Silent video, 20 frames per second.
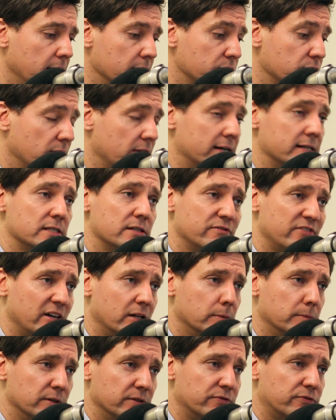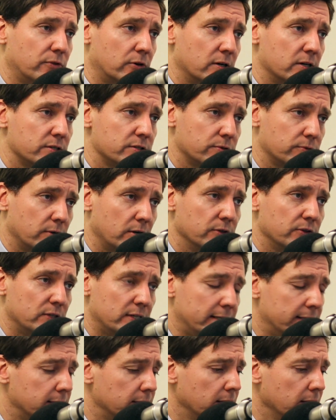so that it's available for us throughout
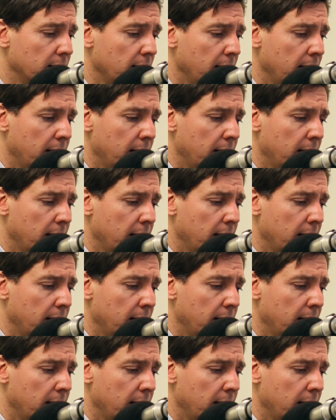the year.